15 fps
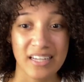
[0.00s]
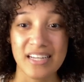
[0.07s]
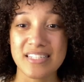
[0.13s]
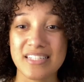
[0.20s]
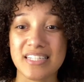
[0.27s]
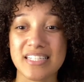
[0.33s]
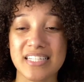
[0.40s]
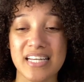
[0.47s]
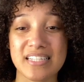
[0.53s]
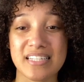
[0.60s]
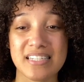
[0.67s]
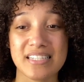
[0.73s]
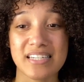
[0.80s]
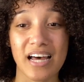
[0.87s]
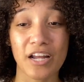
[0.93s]
Success
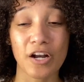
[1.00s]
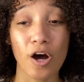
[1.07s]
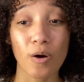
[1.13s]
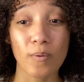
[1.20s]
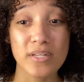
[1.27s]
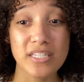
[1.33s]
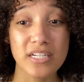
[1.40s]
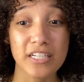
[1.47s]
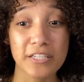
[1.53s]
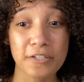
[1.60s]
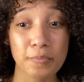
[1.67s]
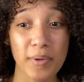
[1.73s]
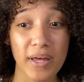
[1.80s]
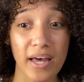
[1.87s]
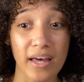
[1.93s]
is not always a clear
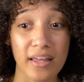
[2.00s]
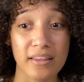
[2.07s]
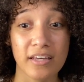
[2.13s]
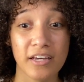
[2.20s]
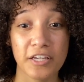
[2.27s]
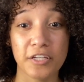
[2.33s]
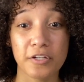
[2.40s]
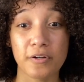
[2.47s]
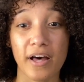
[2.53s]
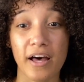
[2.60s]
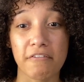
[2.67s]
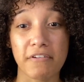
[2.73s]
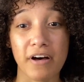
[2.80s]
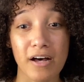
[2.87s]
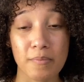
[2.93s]
path. You'll
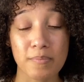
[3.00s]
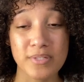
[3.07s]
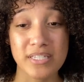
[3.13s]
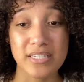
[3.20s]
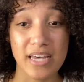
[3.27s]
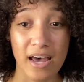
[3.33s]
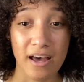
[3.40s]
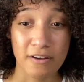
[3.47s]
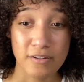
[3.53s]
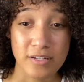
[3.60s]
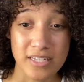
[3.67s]
have ups, downs,